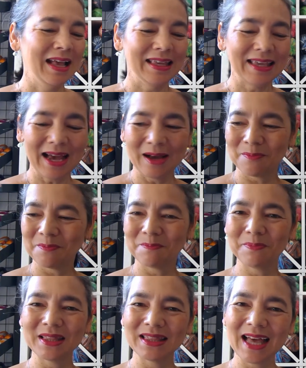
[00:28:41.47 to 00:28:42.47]
Yeah,
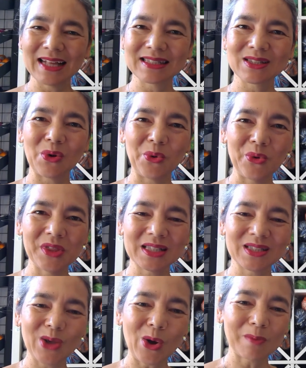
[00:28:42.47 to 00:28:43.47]
but that's all the
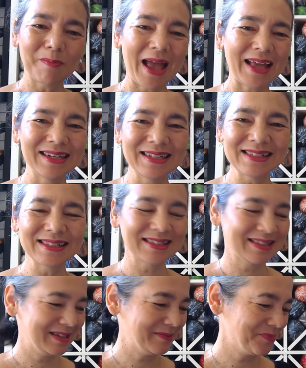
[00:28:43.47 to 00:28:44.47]
Sock
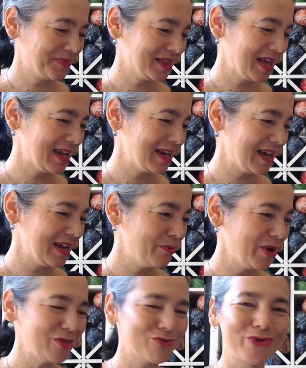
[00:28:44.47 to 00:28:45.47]
Madness that I
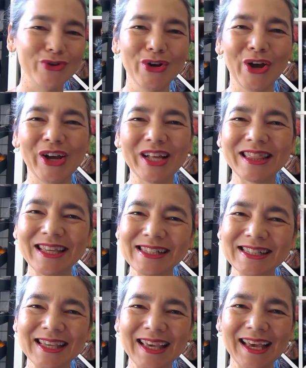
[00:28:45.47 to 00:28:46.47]
went through
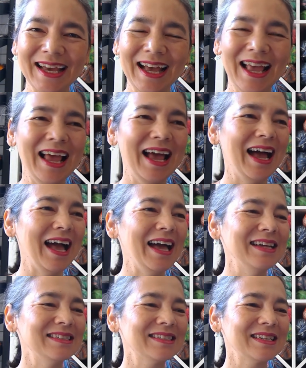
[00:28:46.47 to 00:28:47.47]
this year.
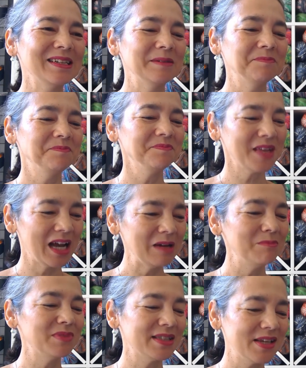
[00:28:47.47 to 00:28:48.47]
And
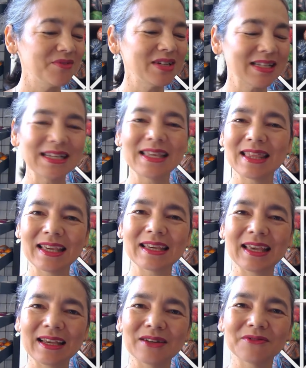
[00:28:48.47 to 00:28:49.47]
I'm seriously
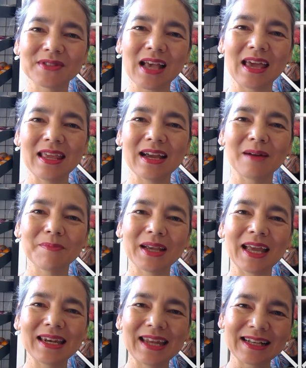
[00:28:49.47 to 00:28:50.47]
thinking of signing up
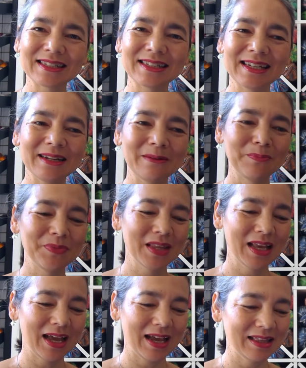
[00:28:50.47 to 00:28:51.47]
again next year
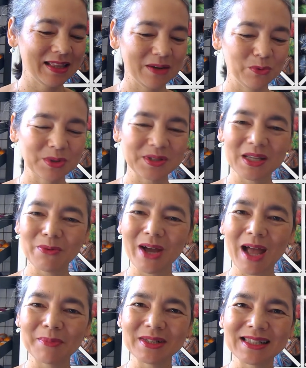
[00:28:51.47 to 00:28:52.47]
and then we'll see what
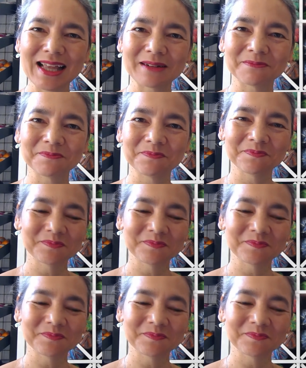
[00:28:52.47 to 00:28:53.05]
happens then.